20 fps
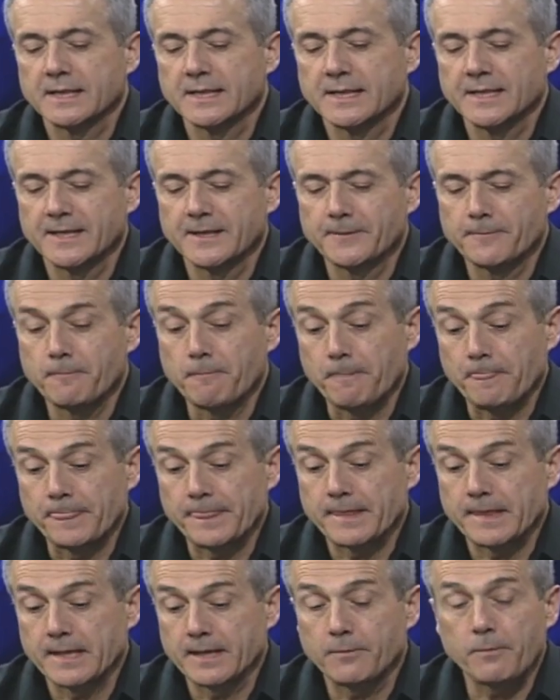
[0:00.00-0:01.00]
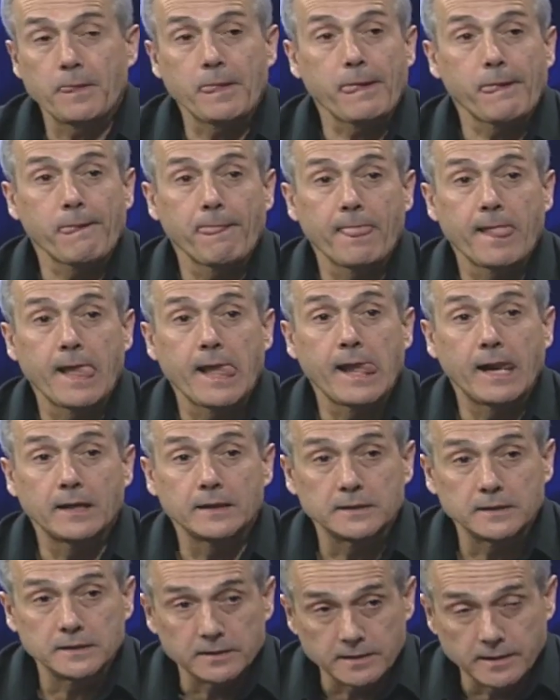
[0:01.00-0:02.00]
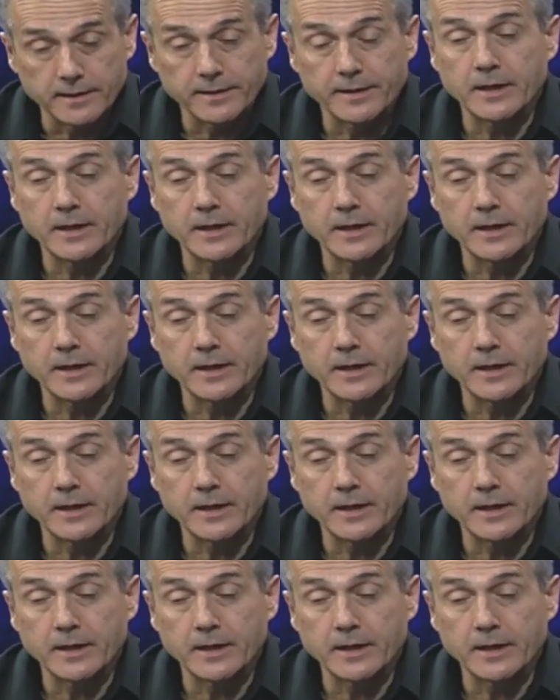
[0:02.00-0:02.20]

Um, and trees don't move, so...